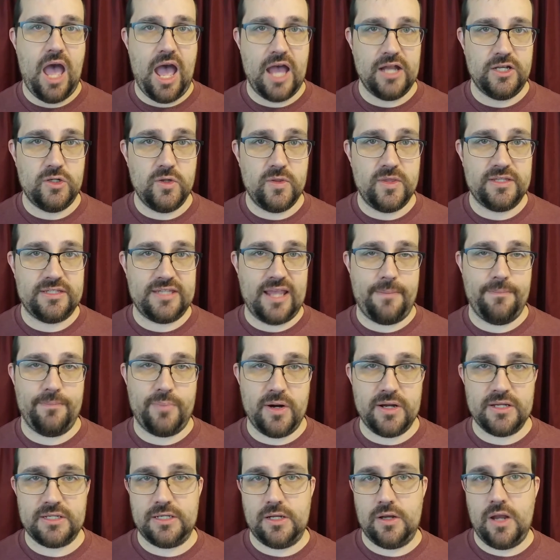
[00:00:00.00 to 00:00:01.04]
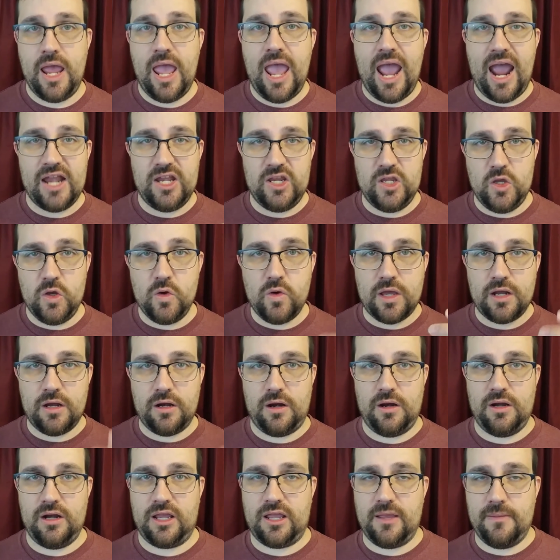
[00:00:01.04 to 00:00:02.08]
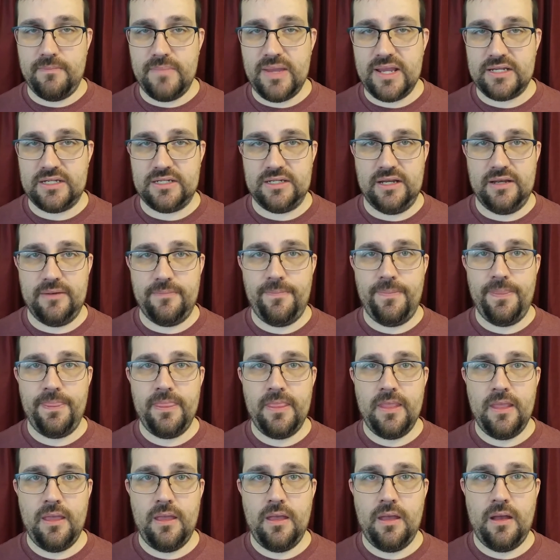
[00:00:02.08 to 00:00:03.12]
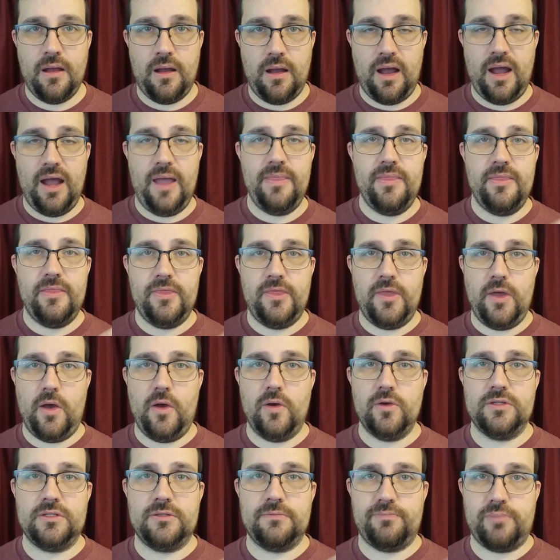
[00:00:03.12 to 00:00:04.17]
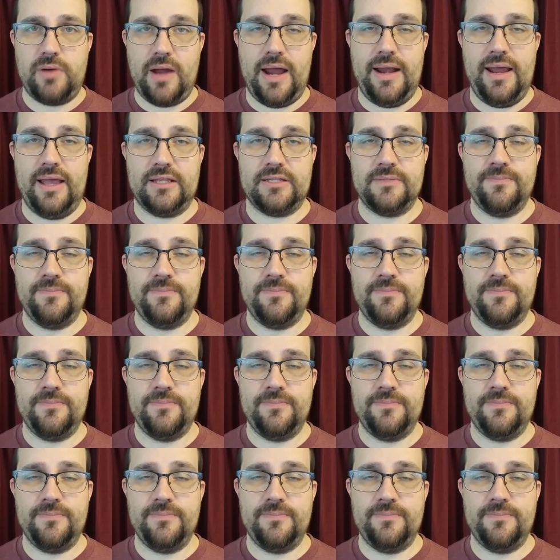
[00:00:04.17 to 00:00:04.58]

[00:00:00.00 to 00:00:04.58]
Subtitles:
to the same person, and you can earn a commission on those products.